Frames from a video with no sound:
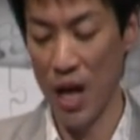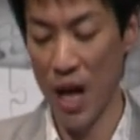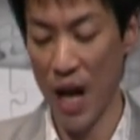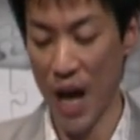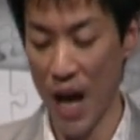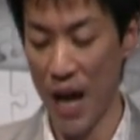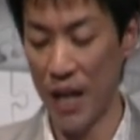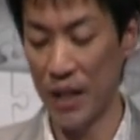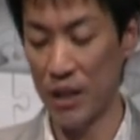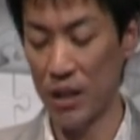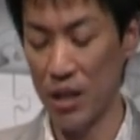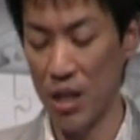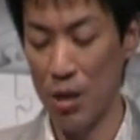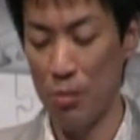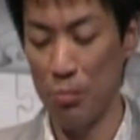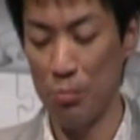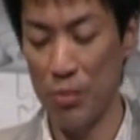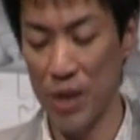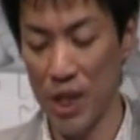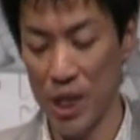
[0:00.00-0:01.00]
and
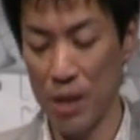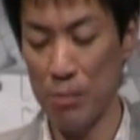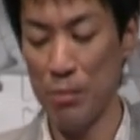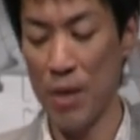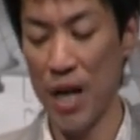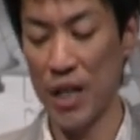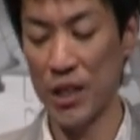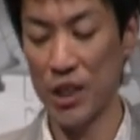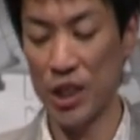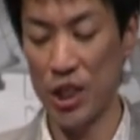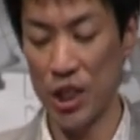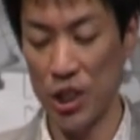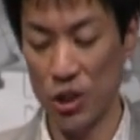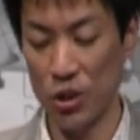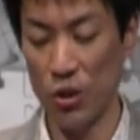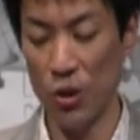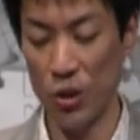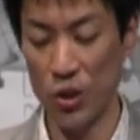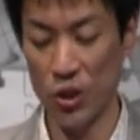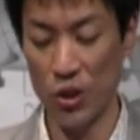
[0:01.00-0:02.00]
minimize
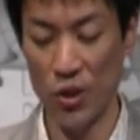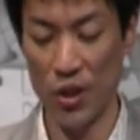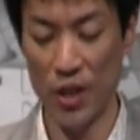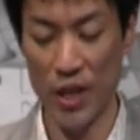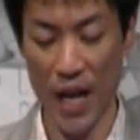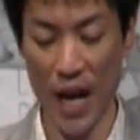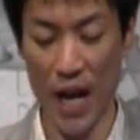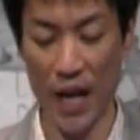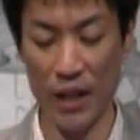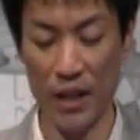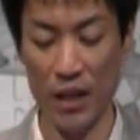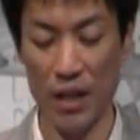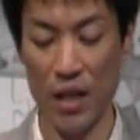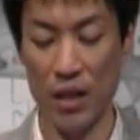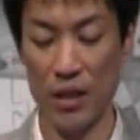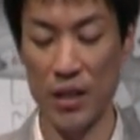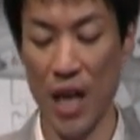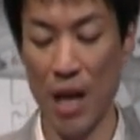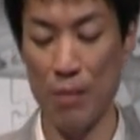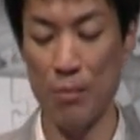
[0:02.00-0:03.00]
distortion like
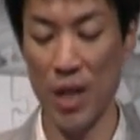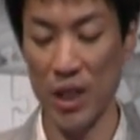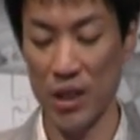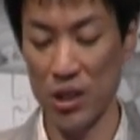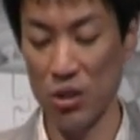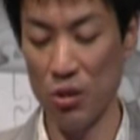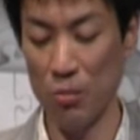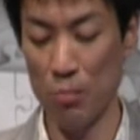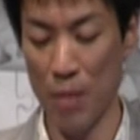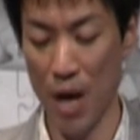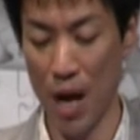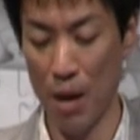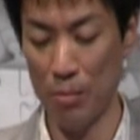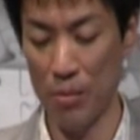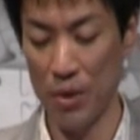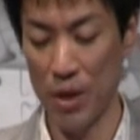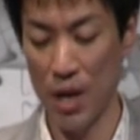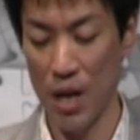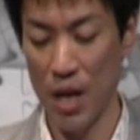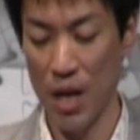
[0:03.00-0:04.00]
Dymaxion map
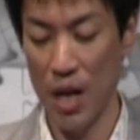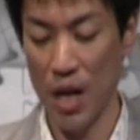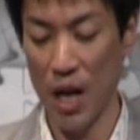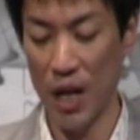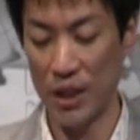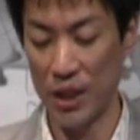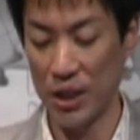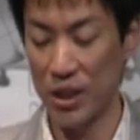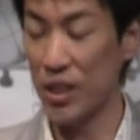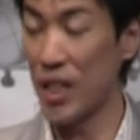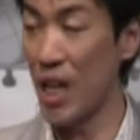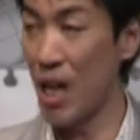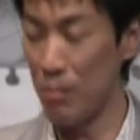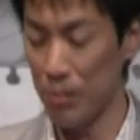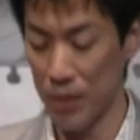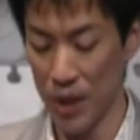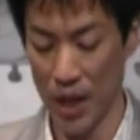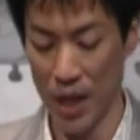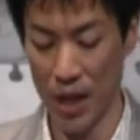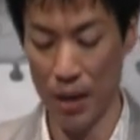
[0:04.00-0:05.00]
at the same
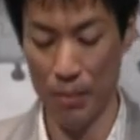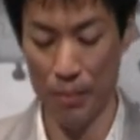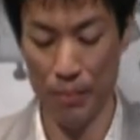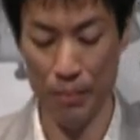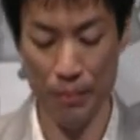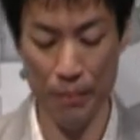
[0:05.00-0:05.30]
time?